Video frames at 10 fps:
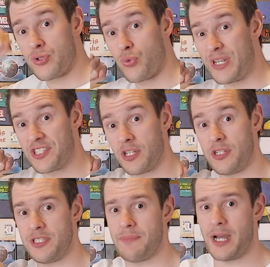
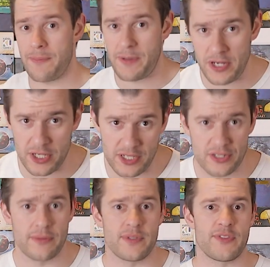Switzerland, in my opinion, in
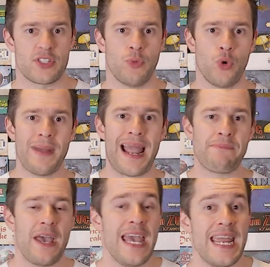terms of a small
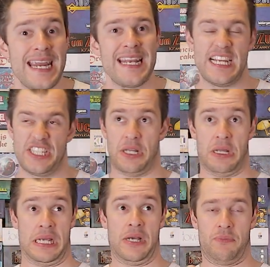map. It is
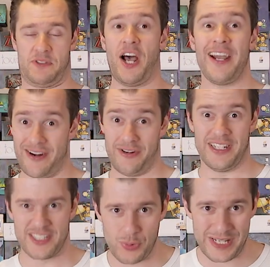tighter
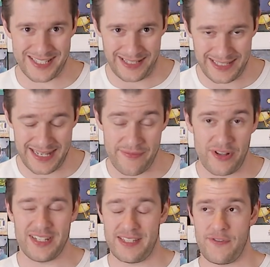than Switzerland
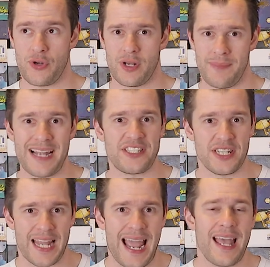even, as if you can
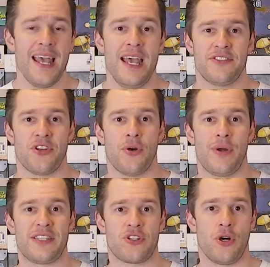imagine that. So
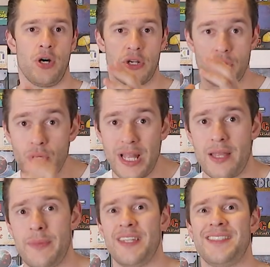it's got a good
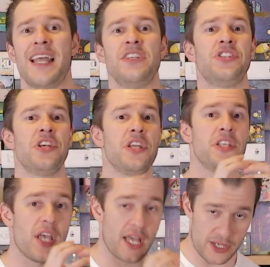element of
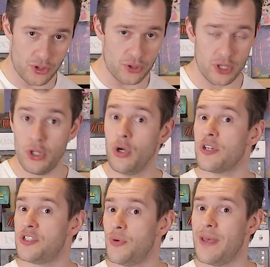tension, a good
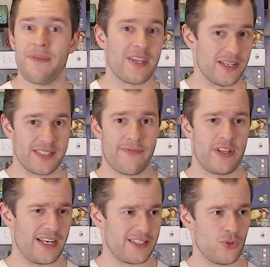look to it because
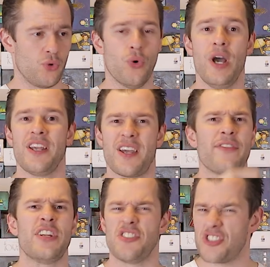everything's all
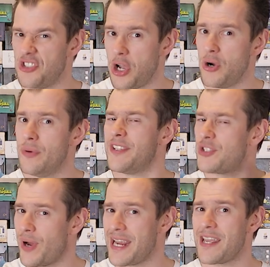covered in snow, the
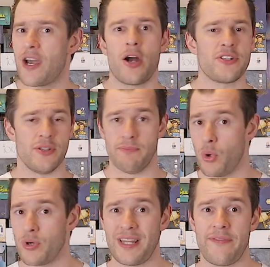train cards, the
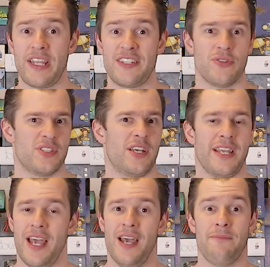board and everything. So it's
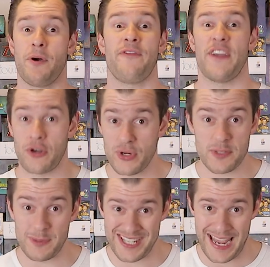like perfect
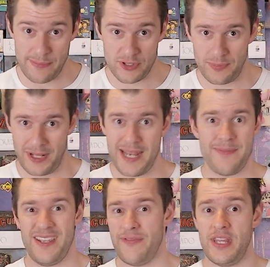Christmas game to play.
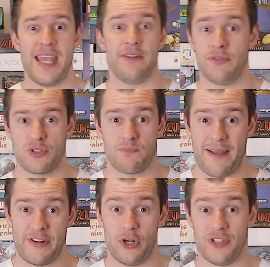But even then, just
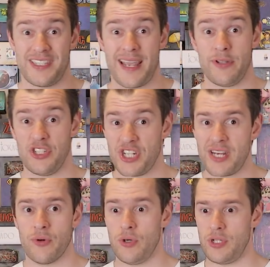having it on the table in
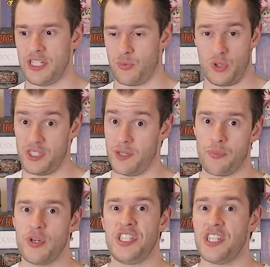general, it's one of the
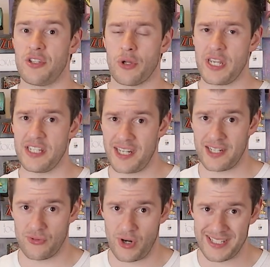prettiest looking
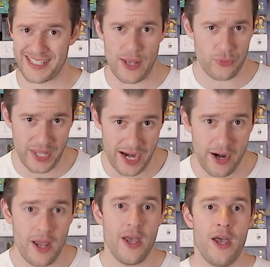Ticket to Rides out
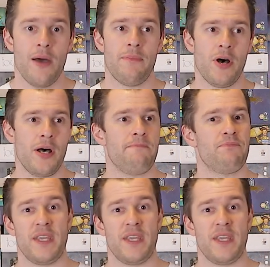there. But